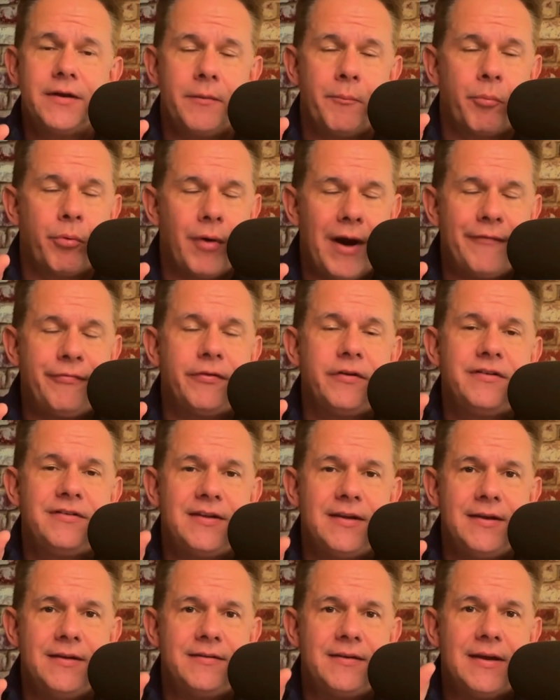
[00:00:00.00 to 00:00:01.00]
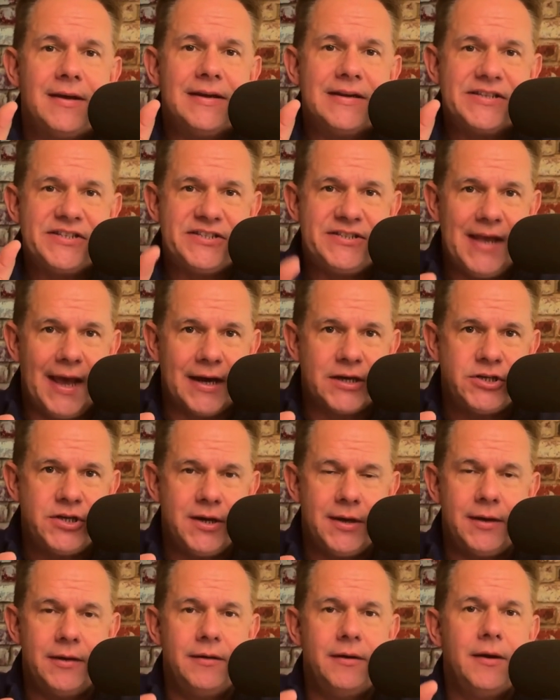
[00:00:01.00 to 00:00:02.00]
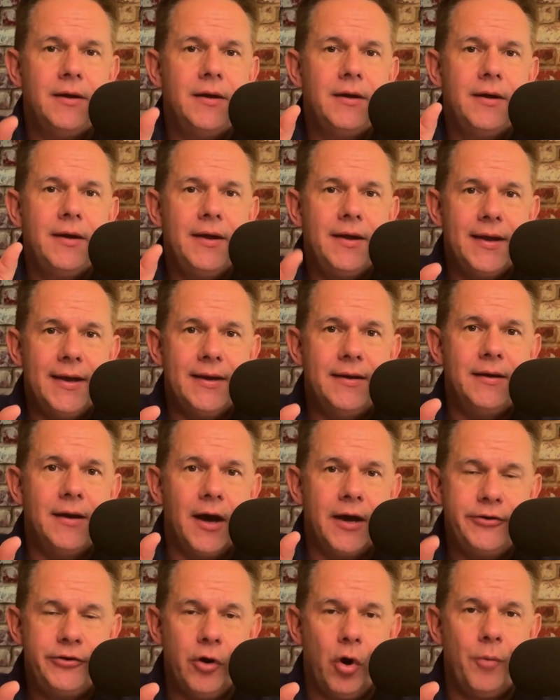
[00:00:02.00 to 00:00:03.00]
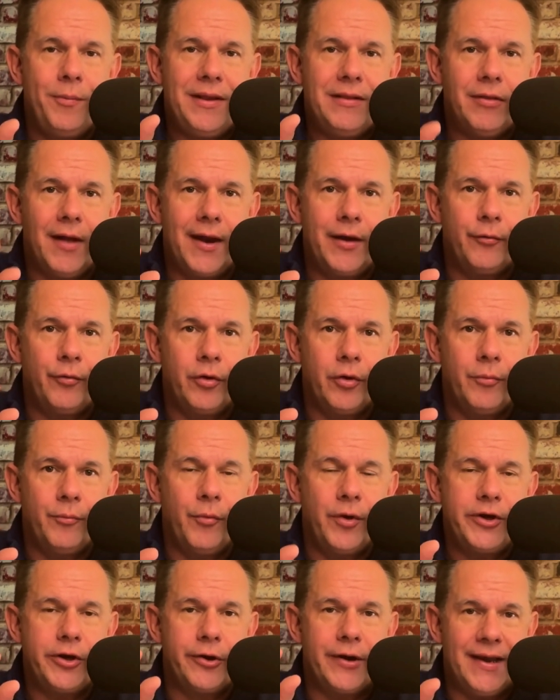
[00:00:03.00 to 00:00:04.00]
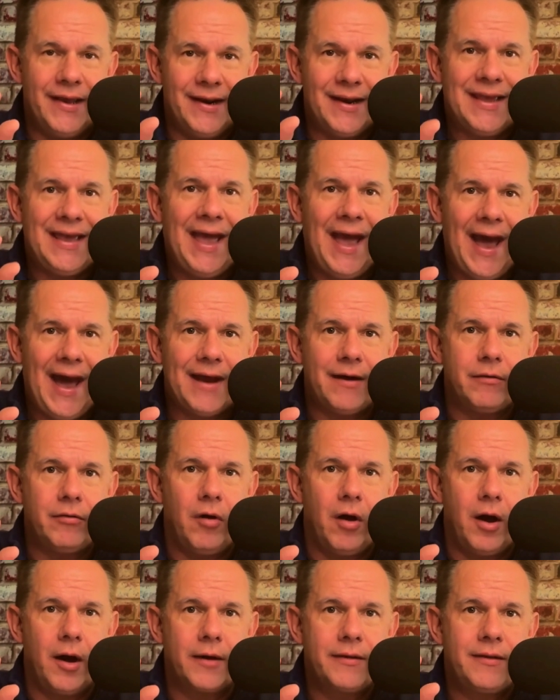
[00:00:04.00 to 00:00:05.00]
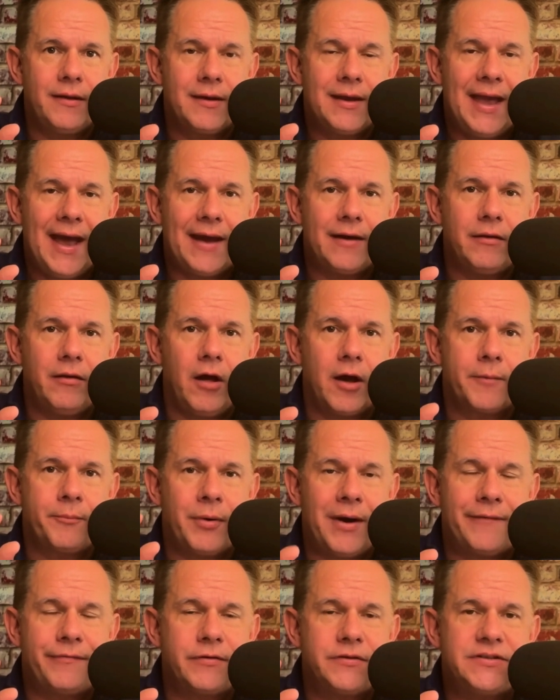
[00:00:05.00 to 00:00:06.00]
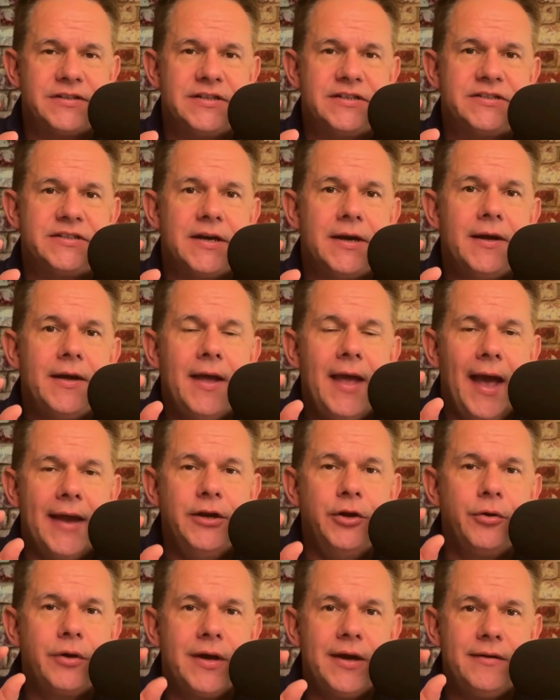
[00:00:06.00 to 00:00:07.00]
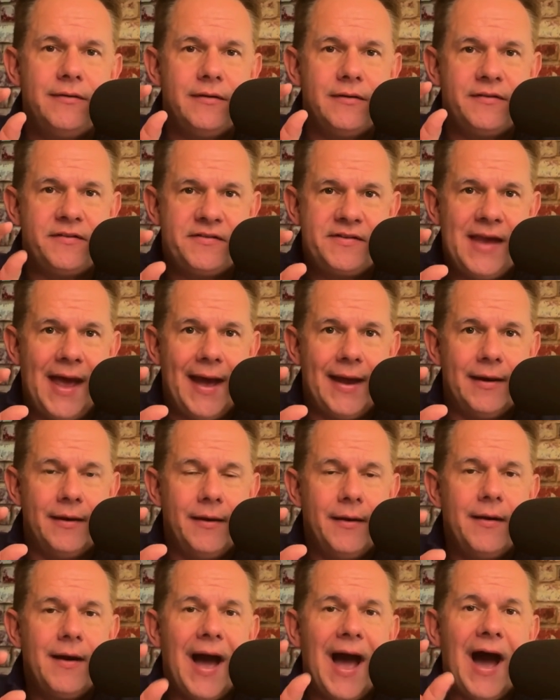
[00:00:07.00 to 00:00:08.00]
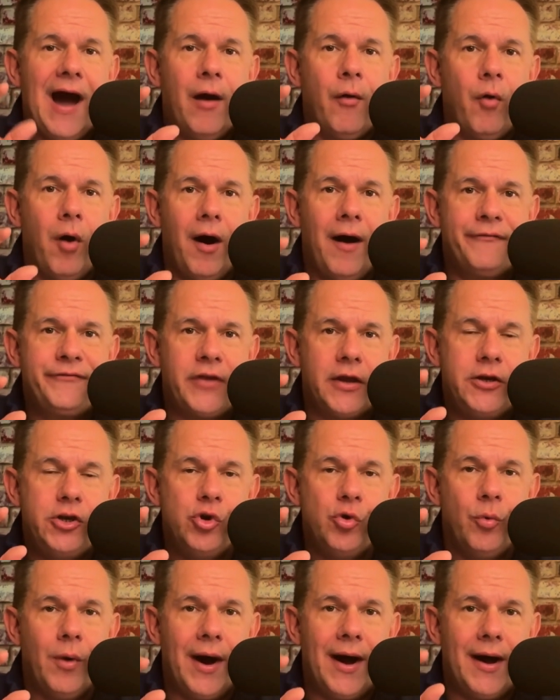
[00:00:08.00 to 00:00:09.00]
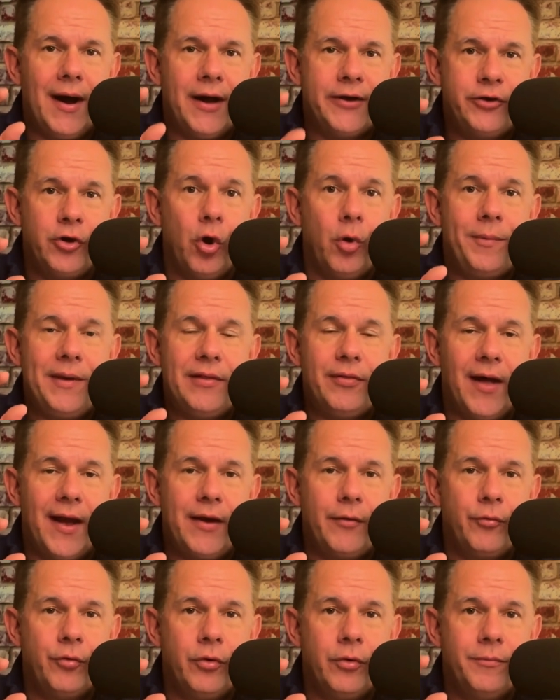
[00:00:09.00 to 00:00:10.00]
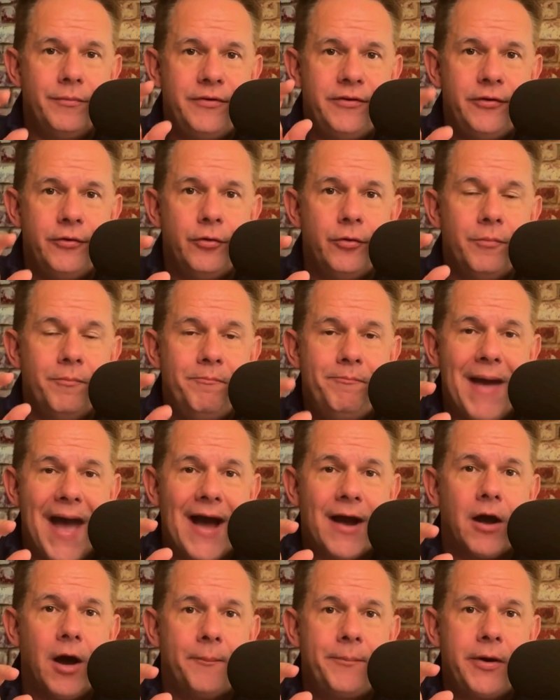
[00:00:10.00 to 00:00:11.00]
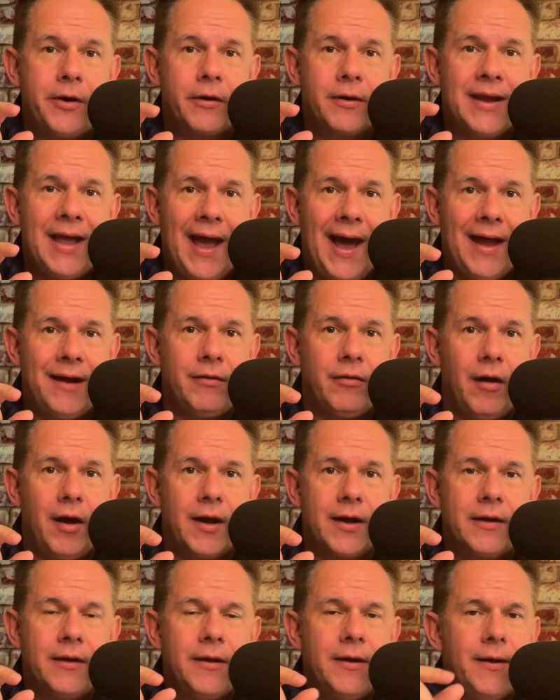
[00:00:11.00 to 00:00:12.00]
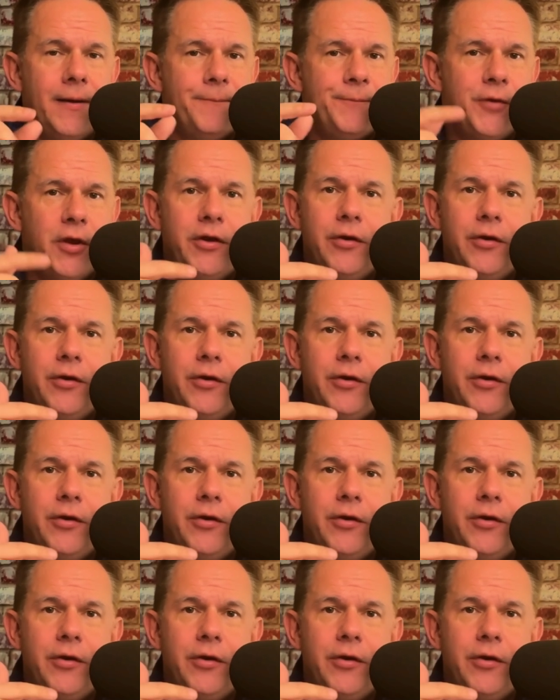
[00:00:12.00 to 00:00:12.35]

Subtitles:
preferences section in Adobe Lightroom when you're in a catalog, the catalog preferences, and you can set how often you want Adobe Lightroom to back up your catalog. So